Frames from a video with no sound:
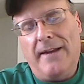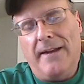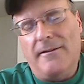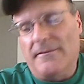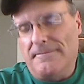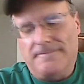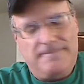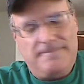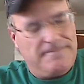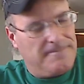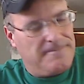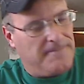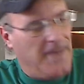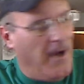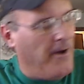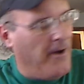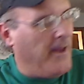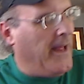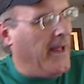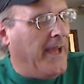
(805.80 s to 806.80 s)
don't.
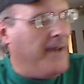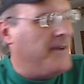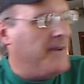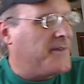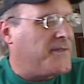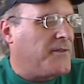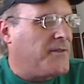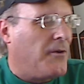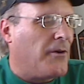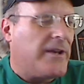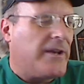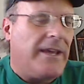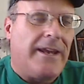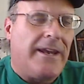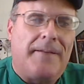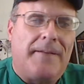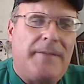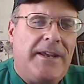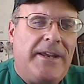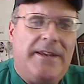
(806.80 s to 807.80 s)
I just don't get
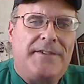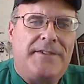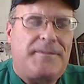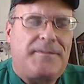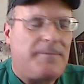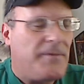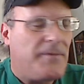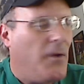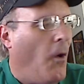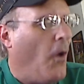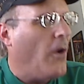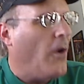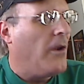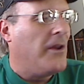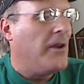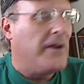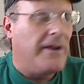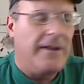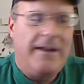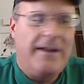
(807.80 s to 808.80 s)
it. I mean, he's
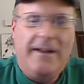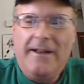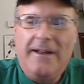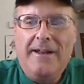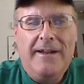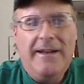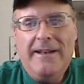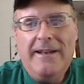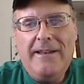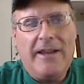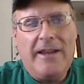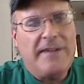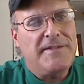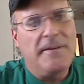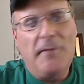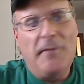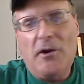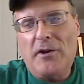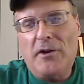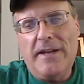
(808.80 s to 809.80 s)
totally like
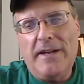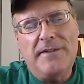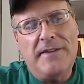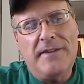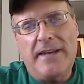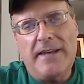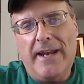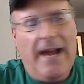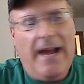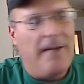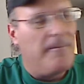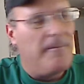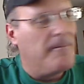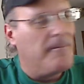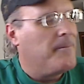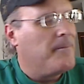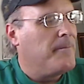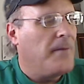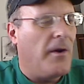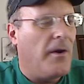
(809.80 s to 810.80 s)
some little kids. He can have
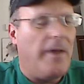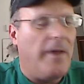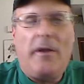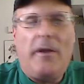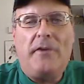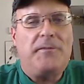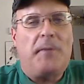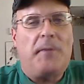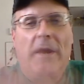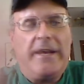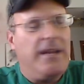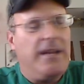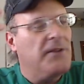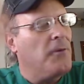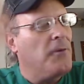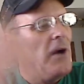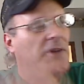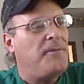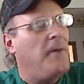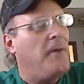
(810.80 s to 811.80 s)
them. You know, I know there's probably kids
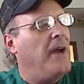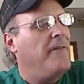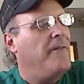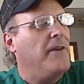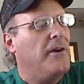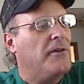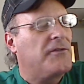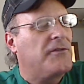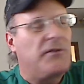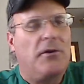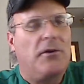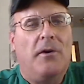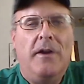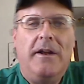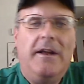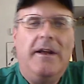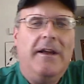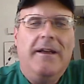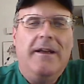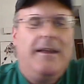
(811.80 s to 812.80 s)
watch my videos too.
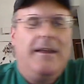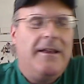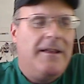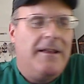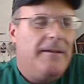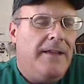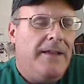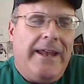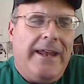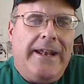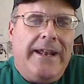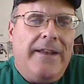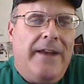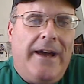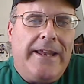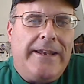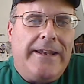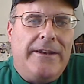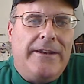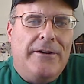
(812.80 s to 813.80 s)
I mean,
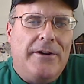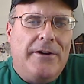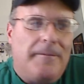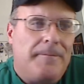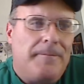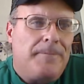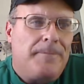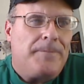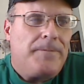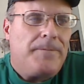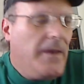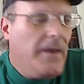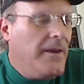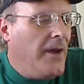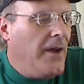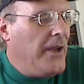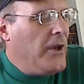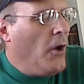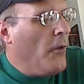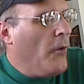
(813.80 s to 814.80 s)
how you do it?
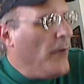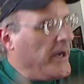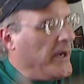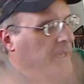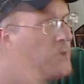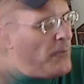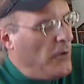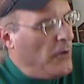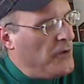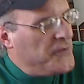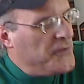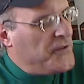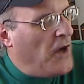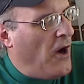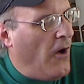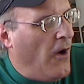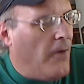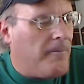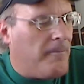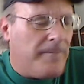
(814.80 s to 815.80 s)
Now you go, Ricky Russo.
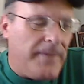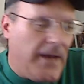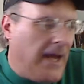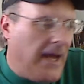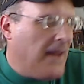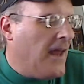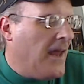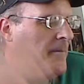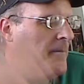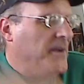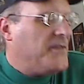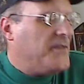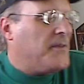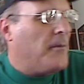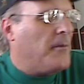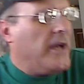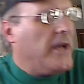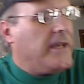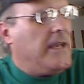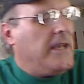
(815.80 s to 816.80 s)
I love me some
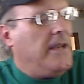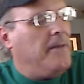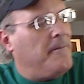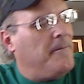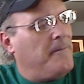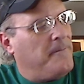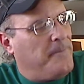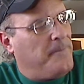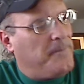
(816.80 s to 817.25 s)
Ricky.